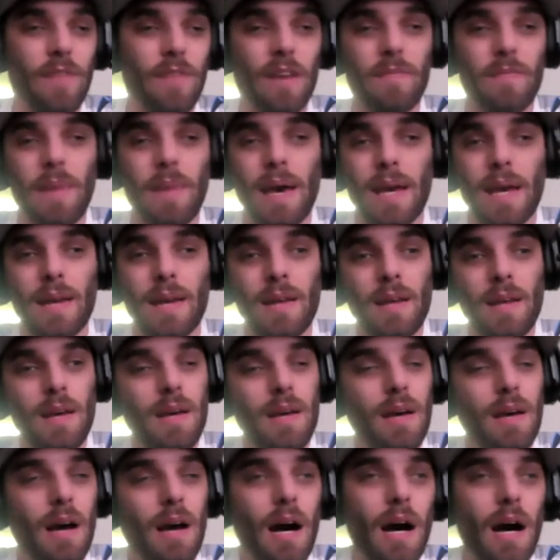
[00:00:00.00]
I've met
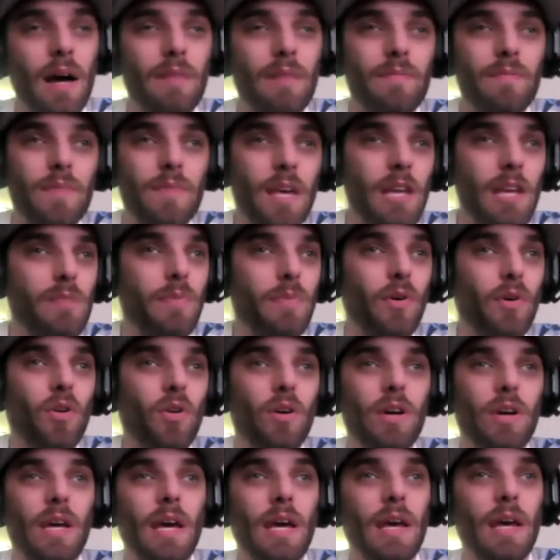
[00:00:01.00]
Keith
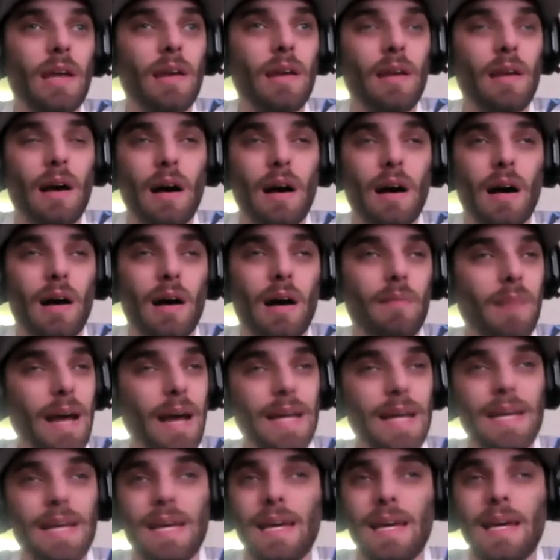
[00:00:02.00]
Bullock and
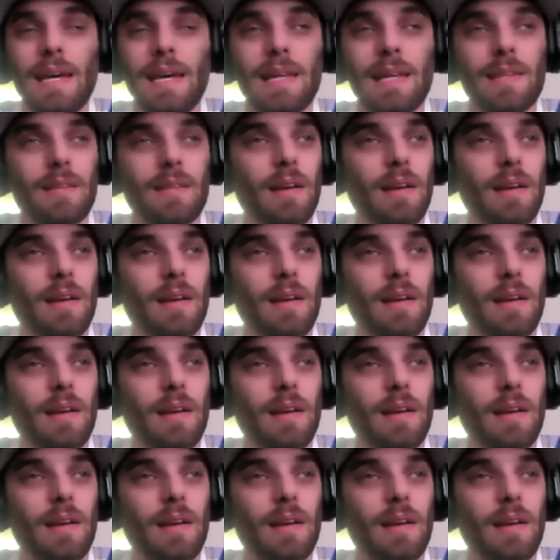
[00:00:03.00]
Mike Keith.